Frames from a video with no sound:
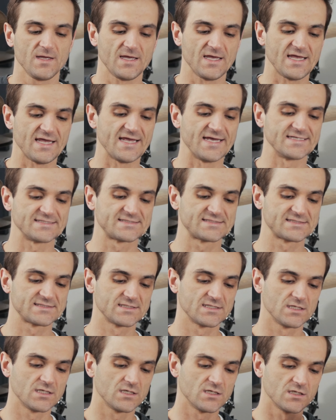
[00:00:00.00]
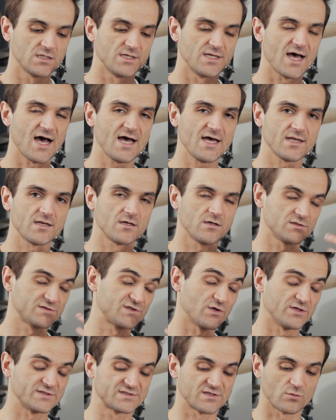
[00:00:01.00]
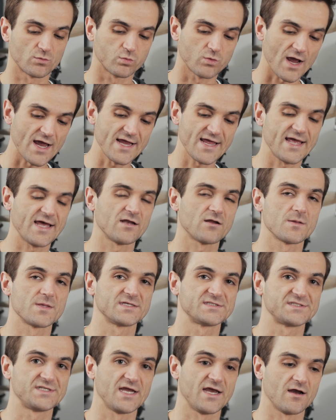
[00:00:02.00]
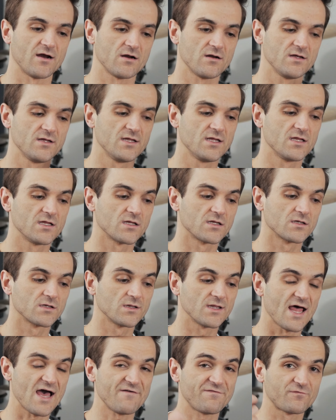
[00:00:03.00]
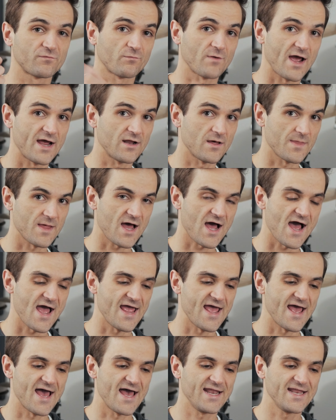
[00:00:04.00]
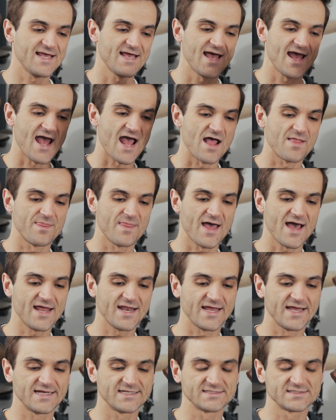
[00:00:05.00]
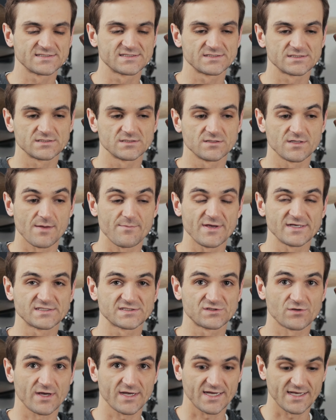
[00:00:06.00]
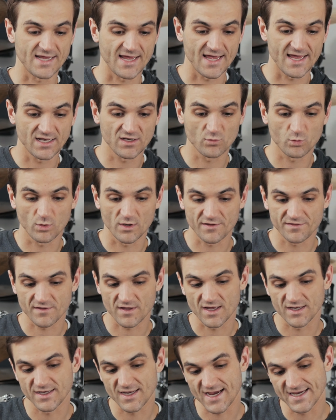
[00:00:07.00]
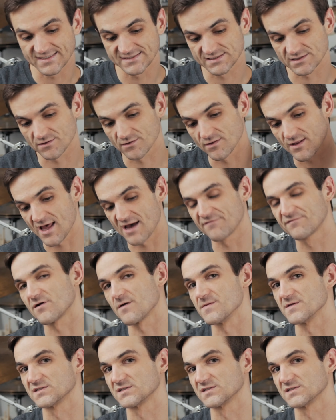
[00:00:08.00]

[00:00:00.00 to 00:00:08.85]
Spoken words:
it's a right hand on the snare, left, right on the hi-hat, and that makes it so I can end with a nice left on the